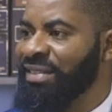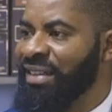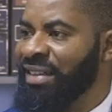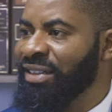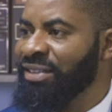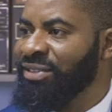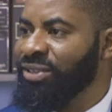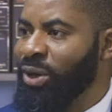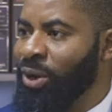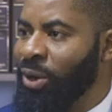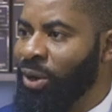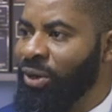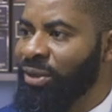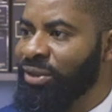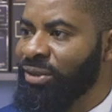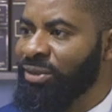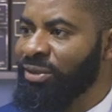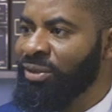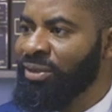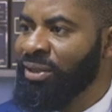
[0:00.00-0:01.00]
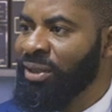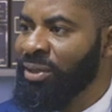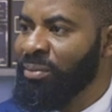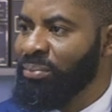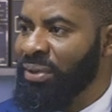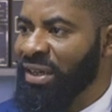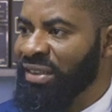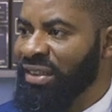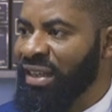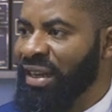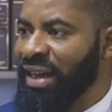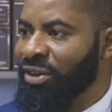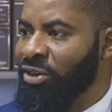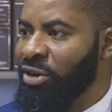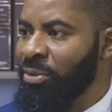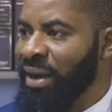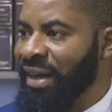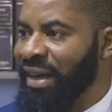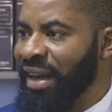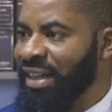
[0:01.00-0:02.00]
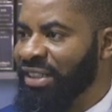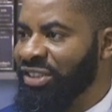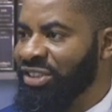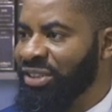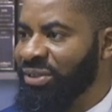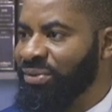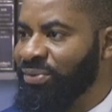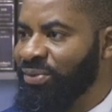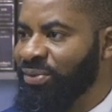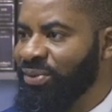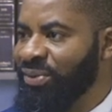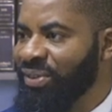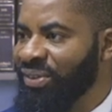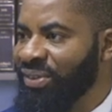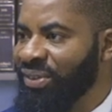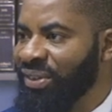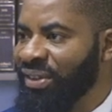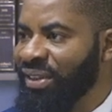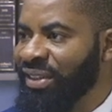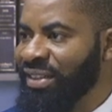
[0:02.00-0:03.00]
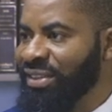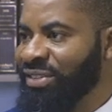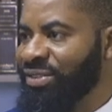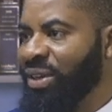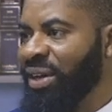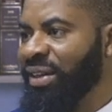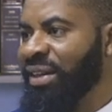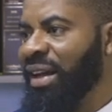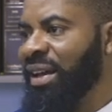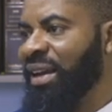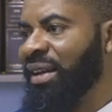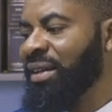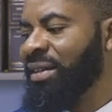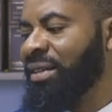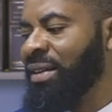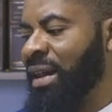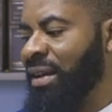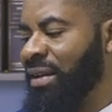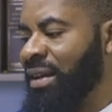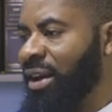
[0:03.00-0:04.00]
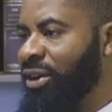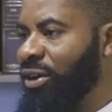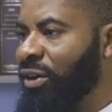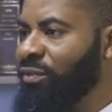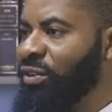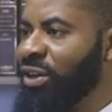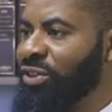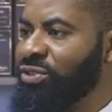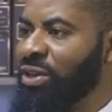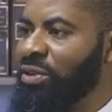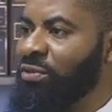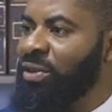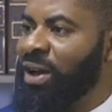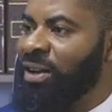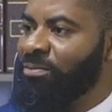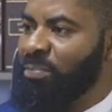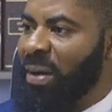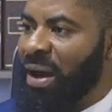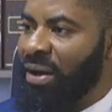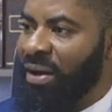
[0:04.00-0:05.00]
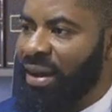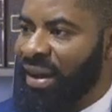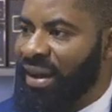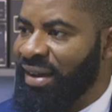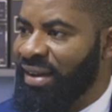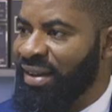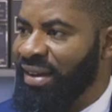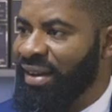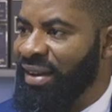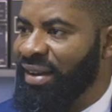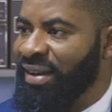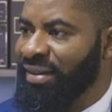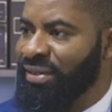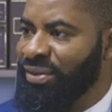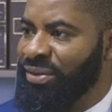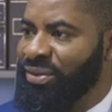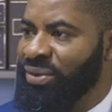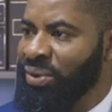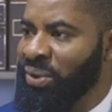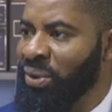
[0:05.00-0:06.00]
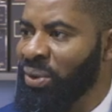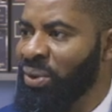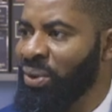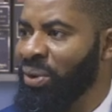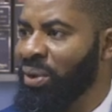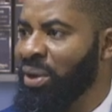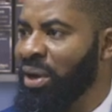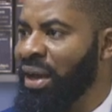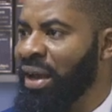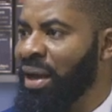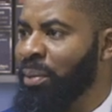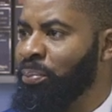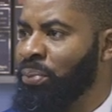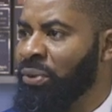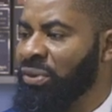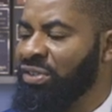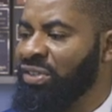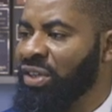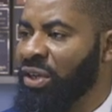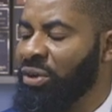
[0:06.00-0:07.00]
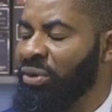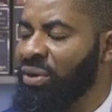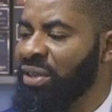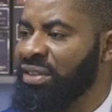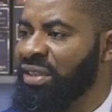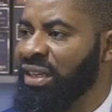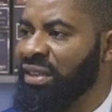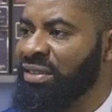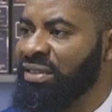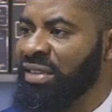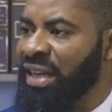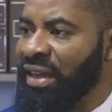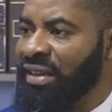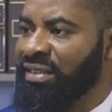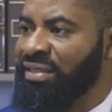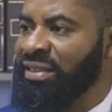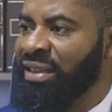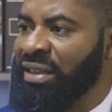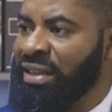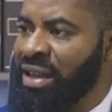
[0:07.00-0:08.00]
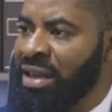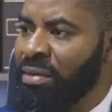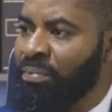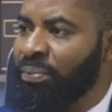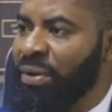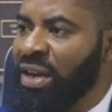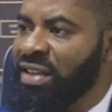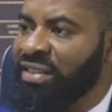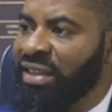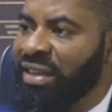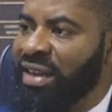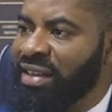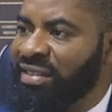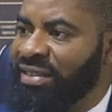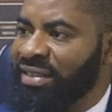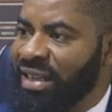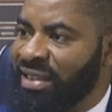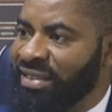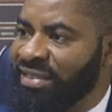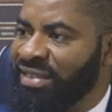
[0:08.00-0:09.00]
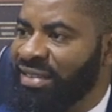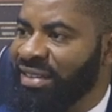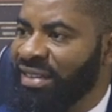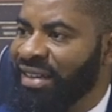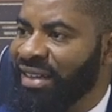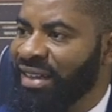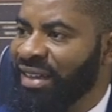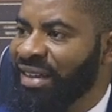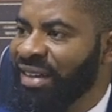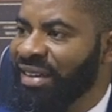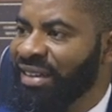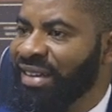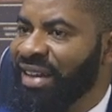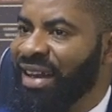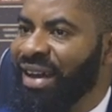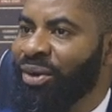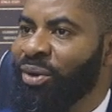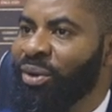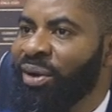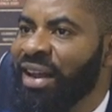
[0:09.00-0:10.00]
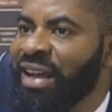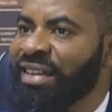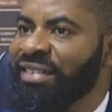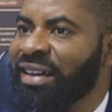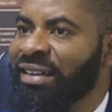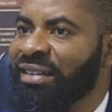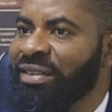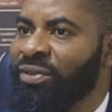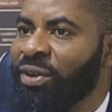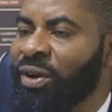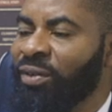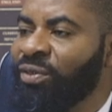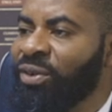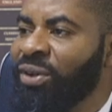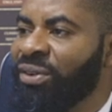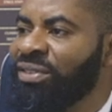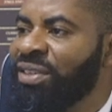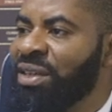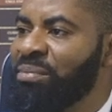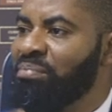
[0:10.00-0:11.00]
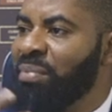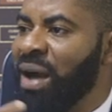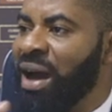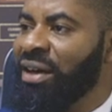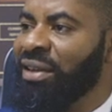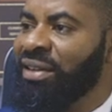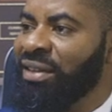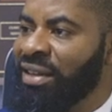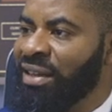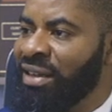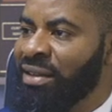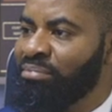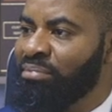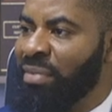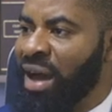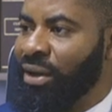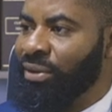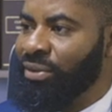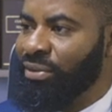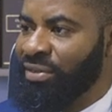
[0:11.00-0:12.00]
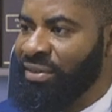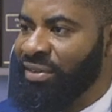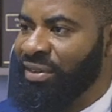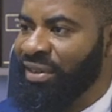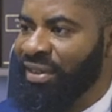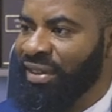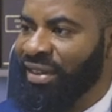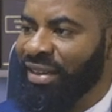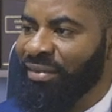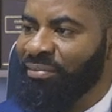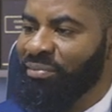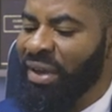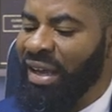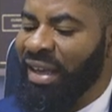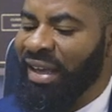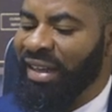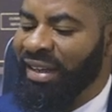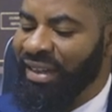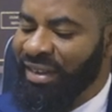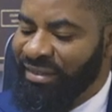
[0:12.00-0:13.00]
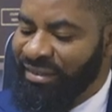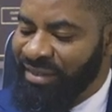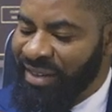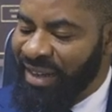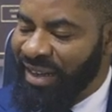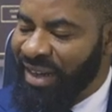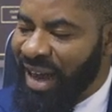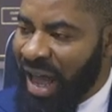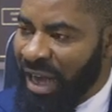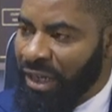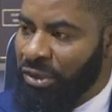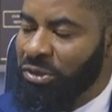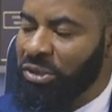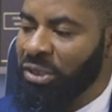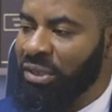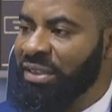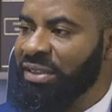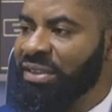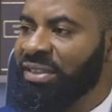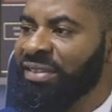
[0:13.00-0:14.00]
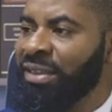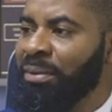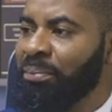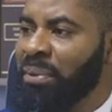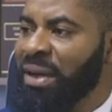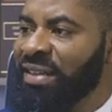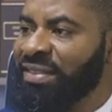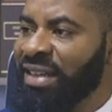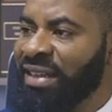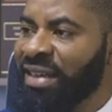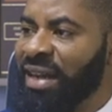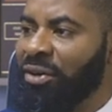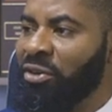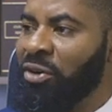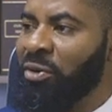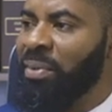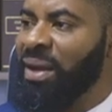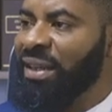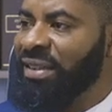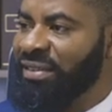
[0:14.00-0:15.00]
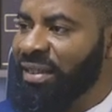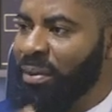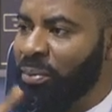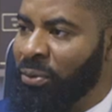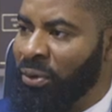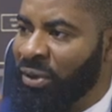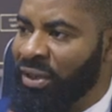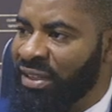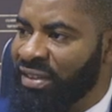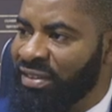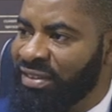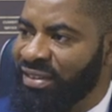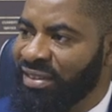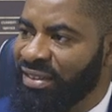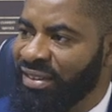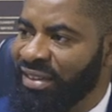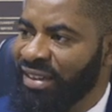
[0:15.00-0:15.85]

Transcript: he is called president and commander-in-chief. It's not the governors don't even have power to put security checks in place in their states. They are only executive governors in mouth. But in action, it is the president that commands the police,